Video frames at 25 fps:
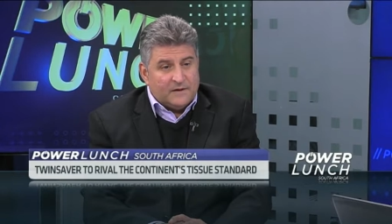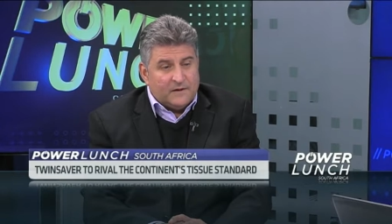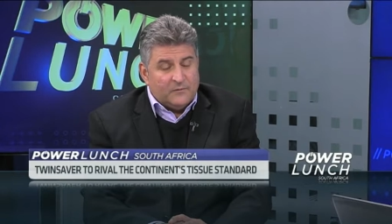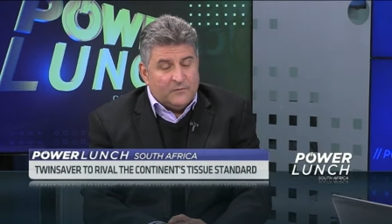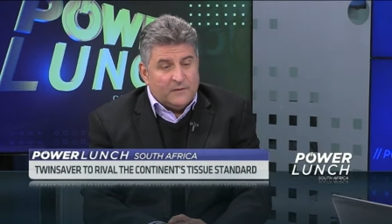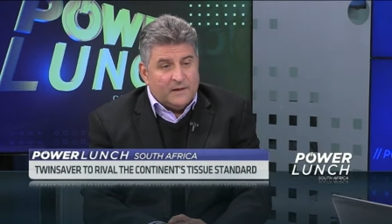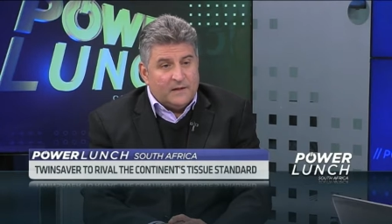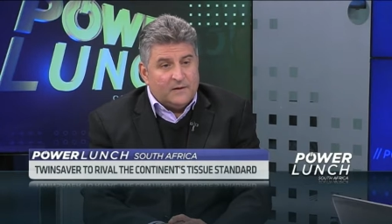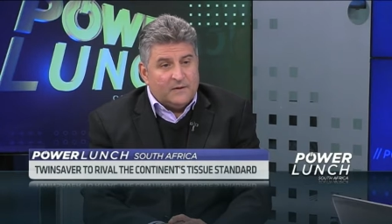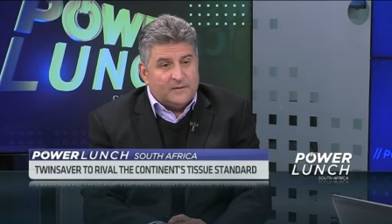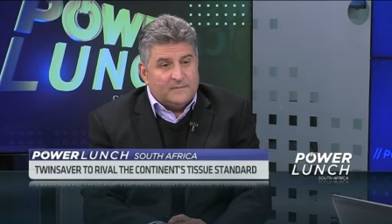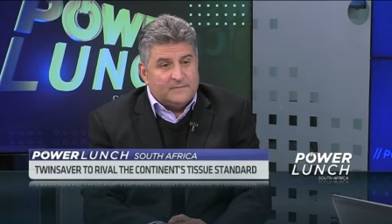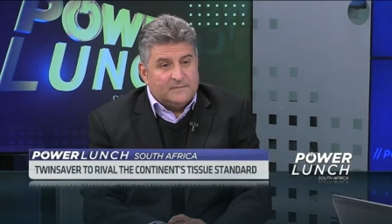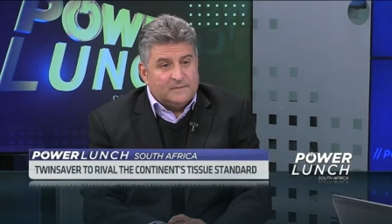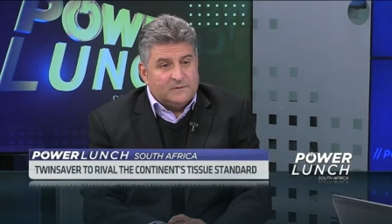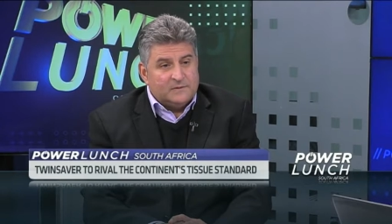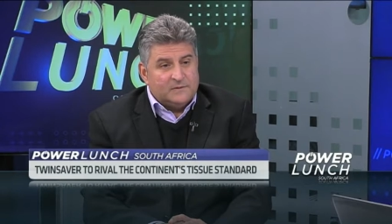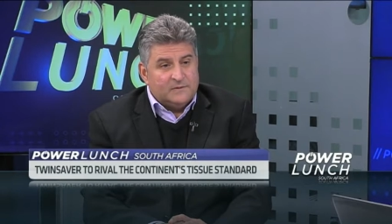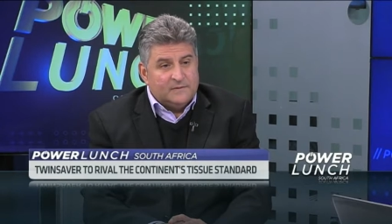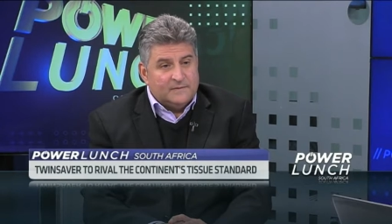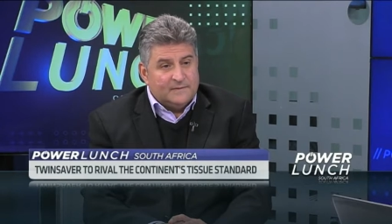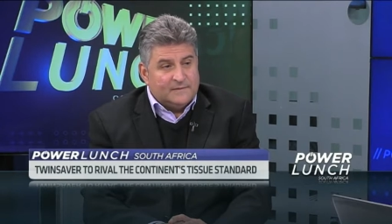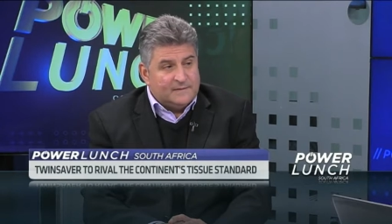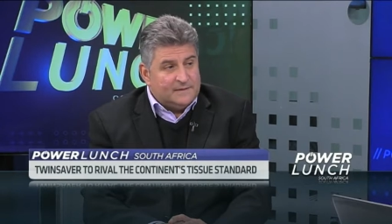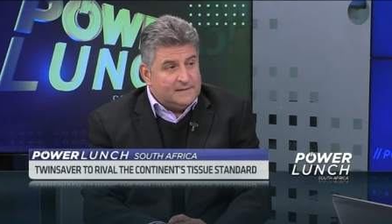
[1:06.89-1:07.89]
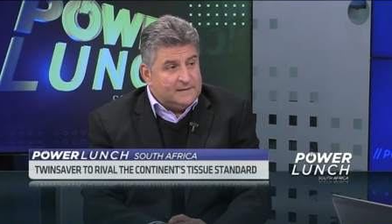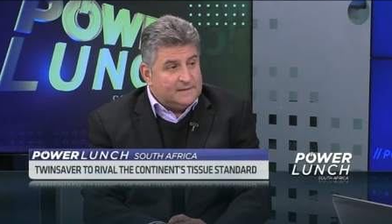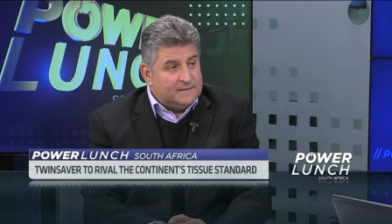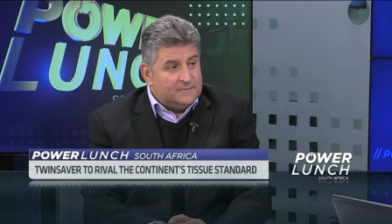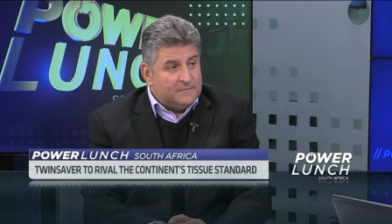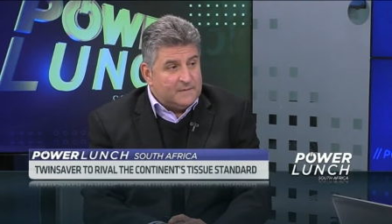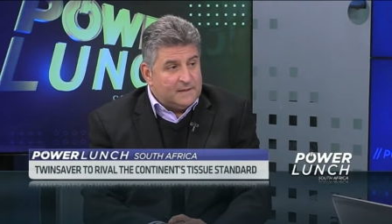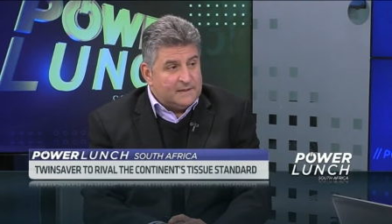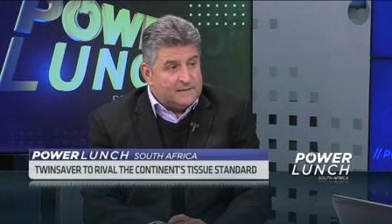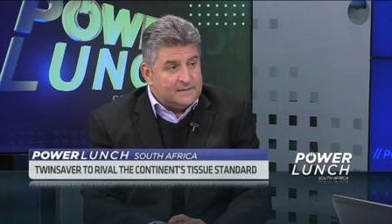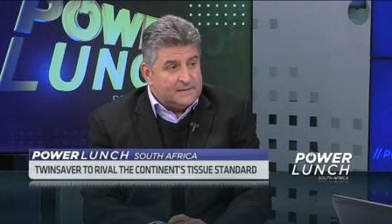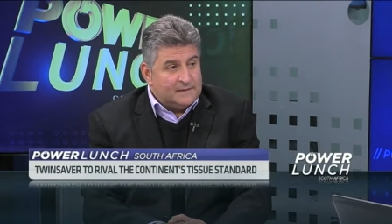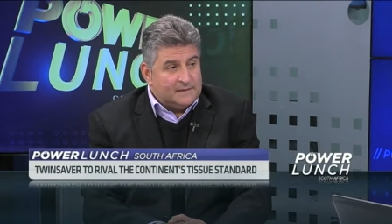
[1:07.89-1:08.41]
where opportunities
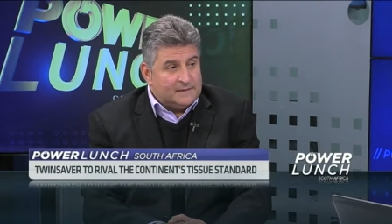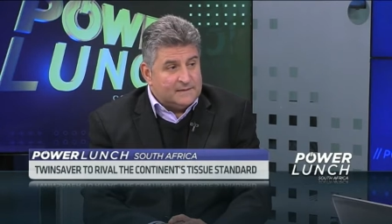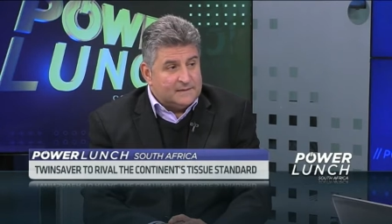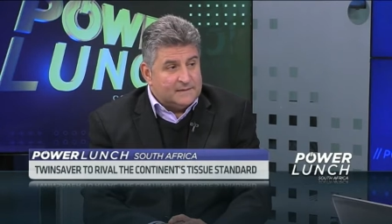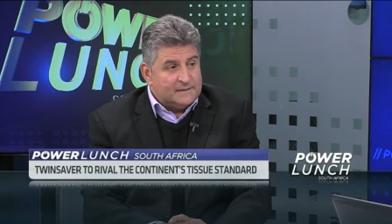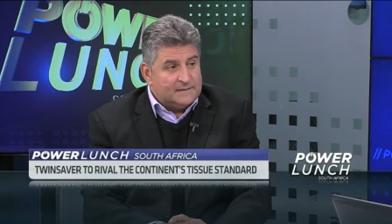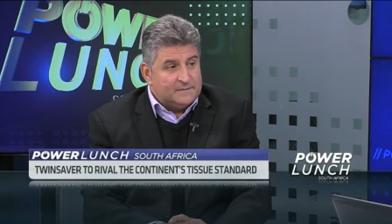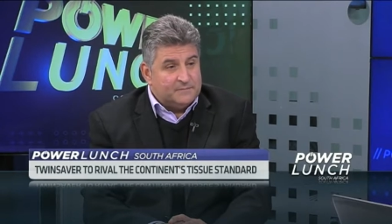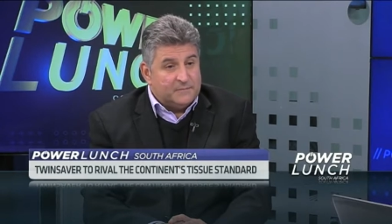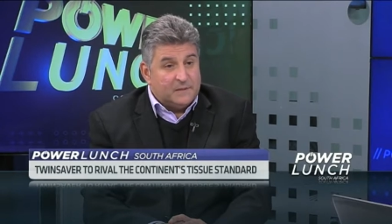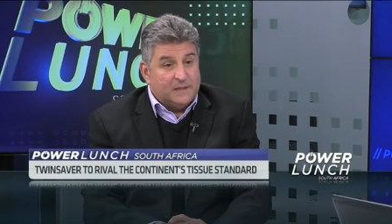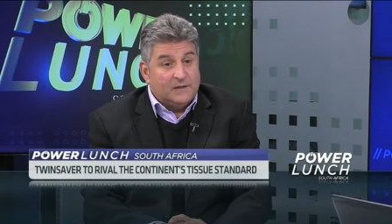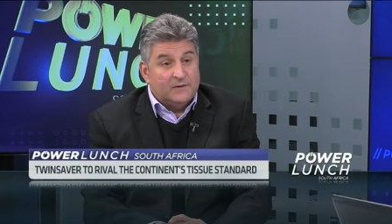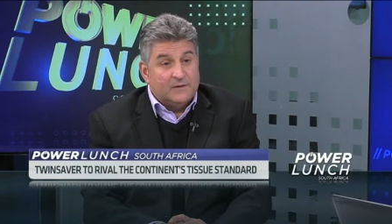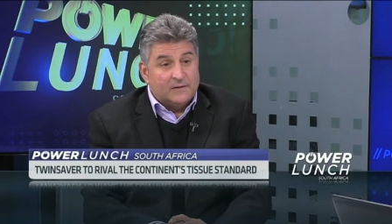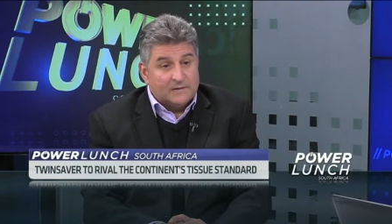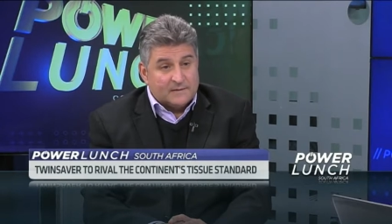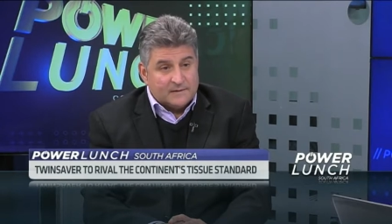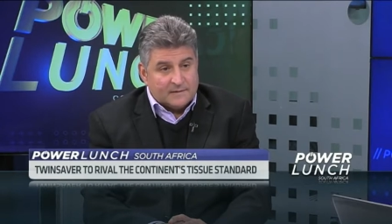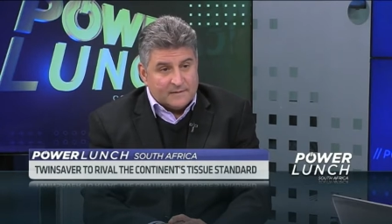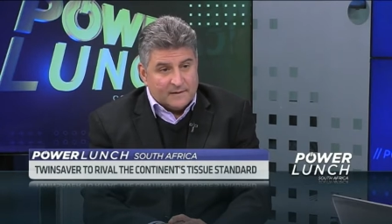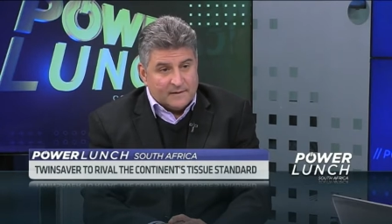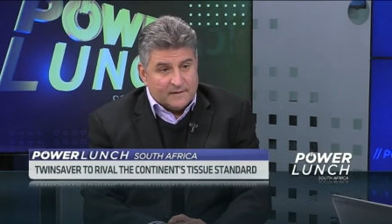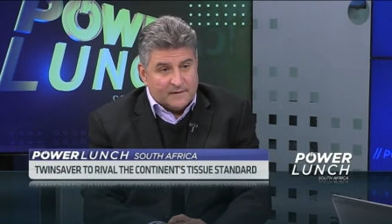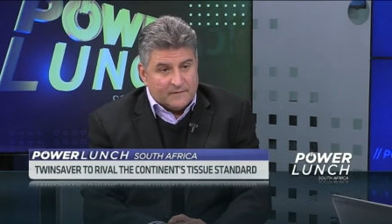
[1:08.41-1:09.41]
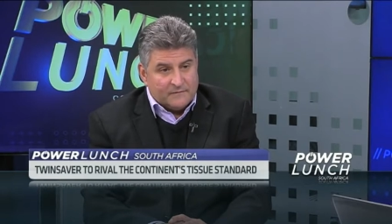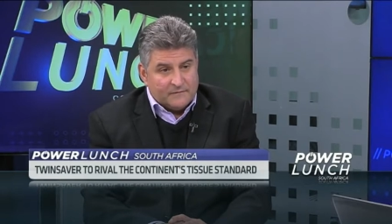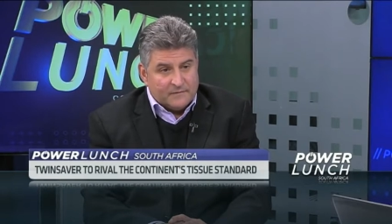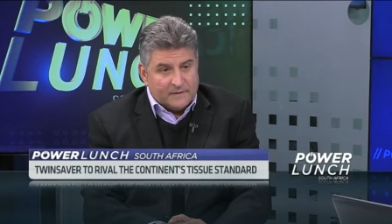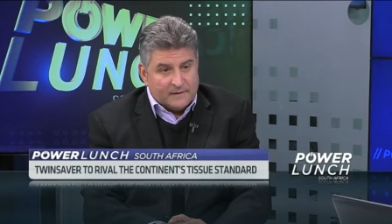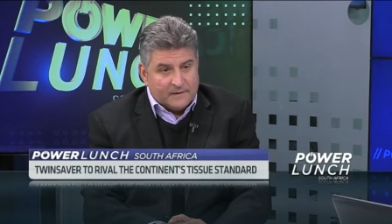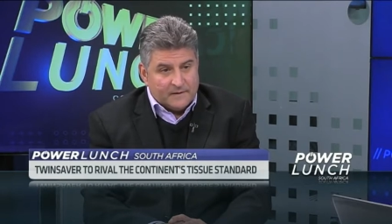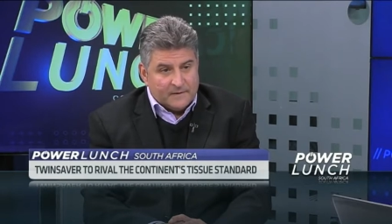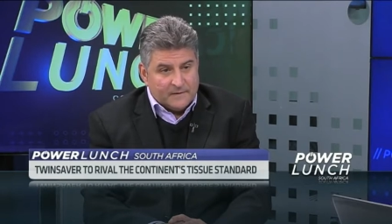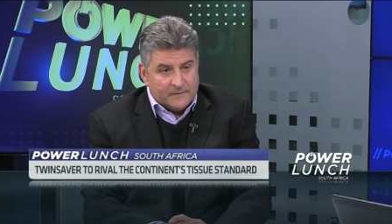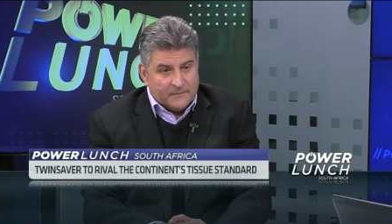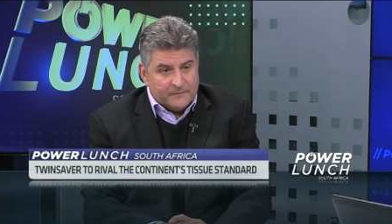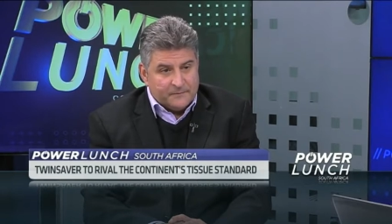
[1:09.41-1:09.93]
might exist beyond South Africa.